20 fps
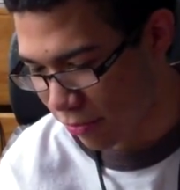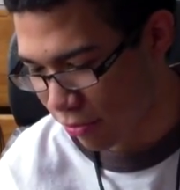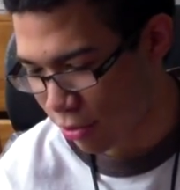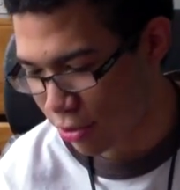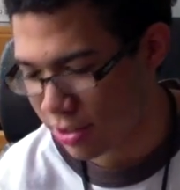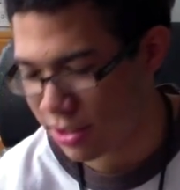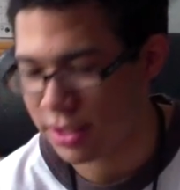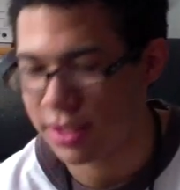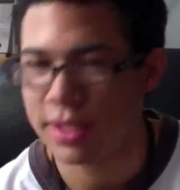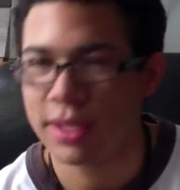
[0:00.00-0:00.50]

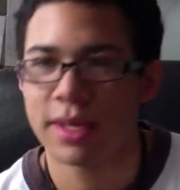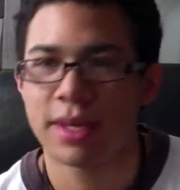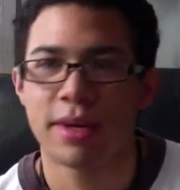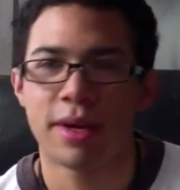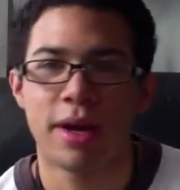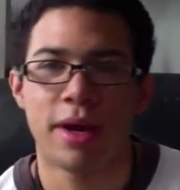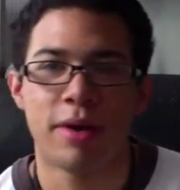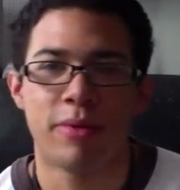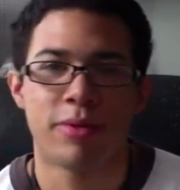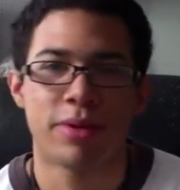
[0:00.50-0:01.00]
Unfortunately,
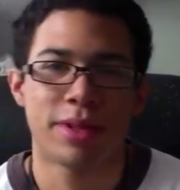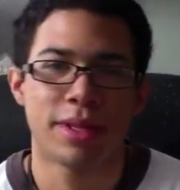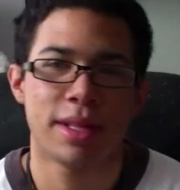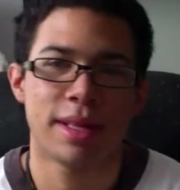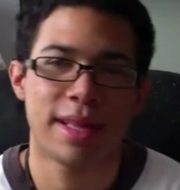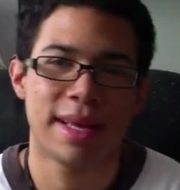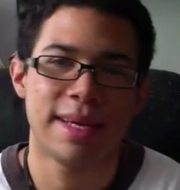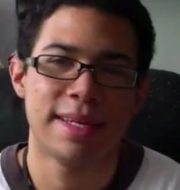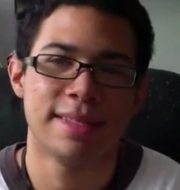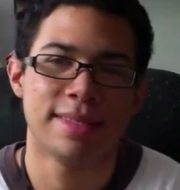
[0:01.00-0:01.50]
one
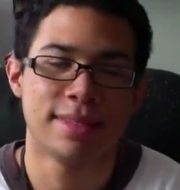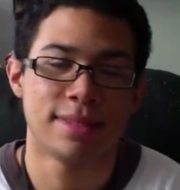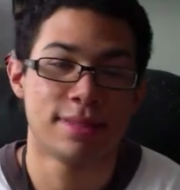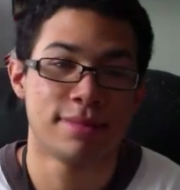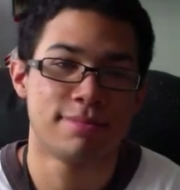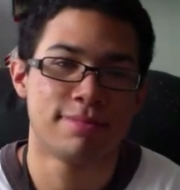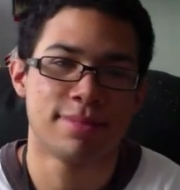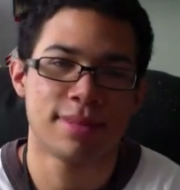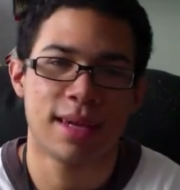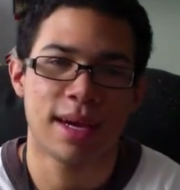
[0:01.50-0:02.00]
of the
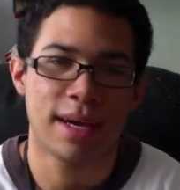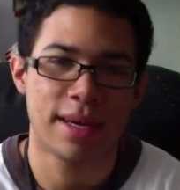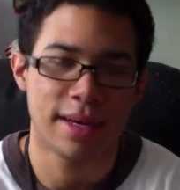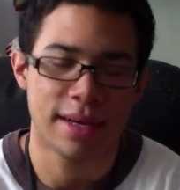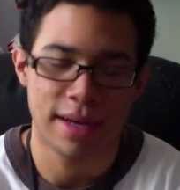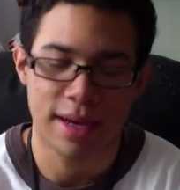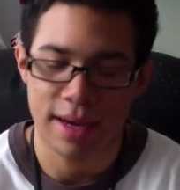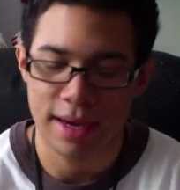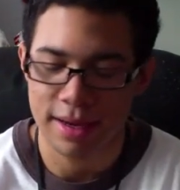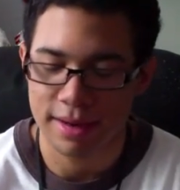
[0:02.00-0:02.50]
lights
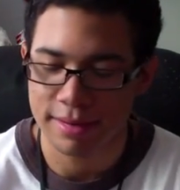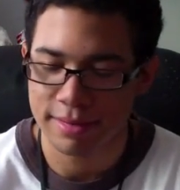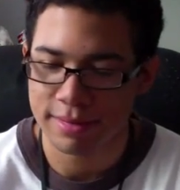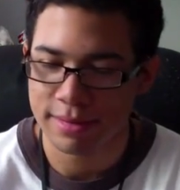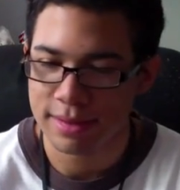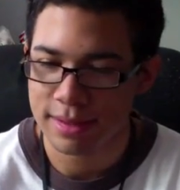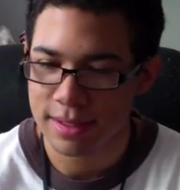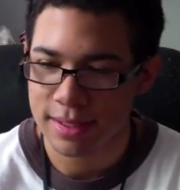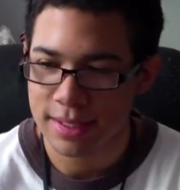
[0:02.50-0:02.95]
kind of got